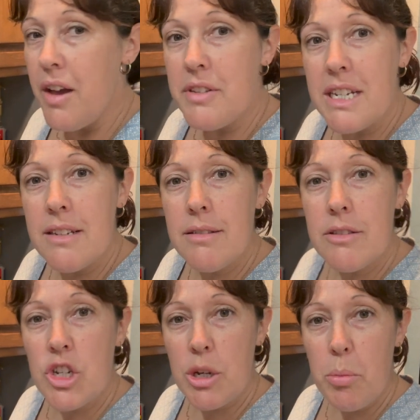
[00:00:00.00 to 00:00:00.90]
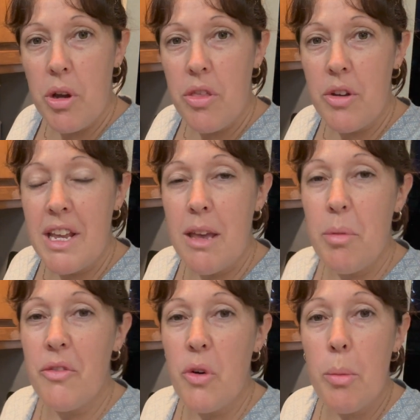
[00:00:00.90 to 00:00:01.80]
done chicken broth on here
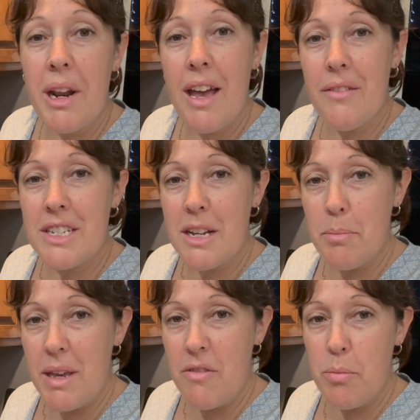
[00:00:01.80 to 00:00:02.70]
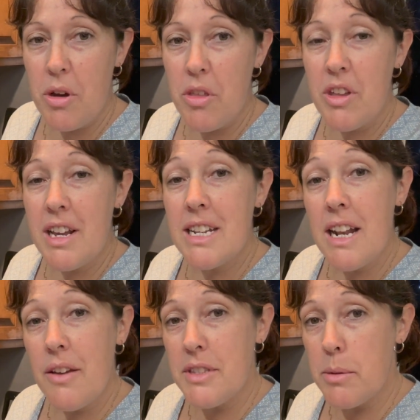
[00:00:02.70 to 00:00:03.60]
before, but I haven't done beef broth, and I
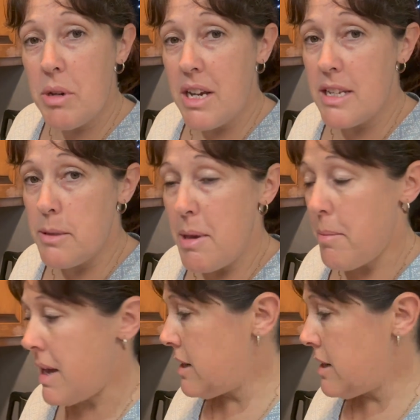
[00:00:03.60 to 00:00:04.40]
did have someone ask me about